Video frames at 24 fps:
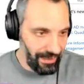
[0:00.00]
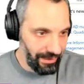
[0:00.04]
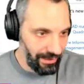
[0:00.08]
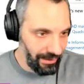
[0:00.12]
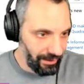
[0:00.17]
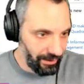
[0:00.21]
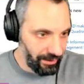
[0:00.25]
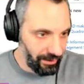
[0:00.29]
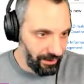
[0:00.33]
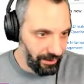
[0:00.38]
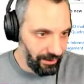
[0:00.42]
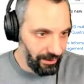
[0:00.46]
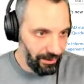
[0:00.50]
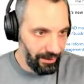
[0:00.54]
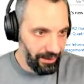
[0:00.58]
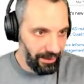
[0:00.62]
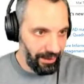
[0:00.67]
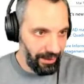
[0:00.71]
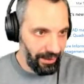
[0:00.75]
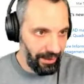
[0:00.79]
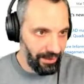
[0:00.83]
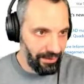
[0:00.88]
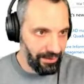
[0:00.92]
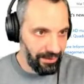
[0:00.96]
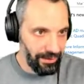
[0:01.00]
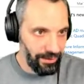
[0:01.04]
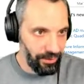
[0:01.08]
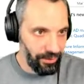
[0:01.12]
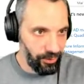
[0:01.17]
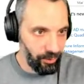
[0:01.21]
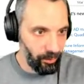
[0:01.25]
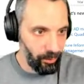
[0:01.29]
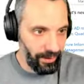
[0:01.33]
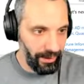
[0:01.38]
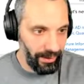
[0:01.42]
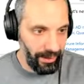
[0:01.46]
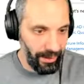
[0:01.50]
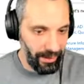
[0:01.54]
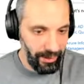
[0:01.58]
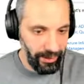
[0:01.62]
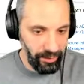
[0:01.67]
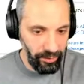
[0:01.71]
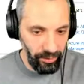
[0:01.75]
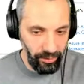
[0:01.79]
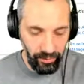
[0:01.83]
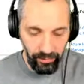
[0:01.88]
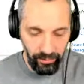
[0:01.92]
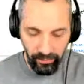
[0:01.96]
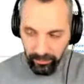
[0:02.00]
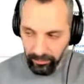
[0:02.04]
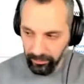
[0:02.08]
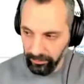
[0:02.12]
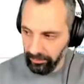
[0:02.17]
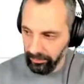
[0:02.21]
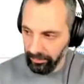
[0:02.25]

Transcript: in, hence the reason why I know,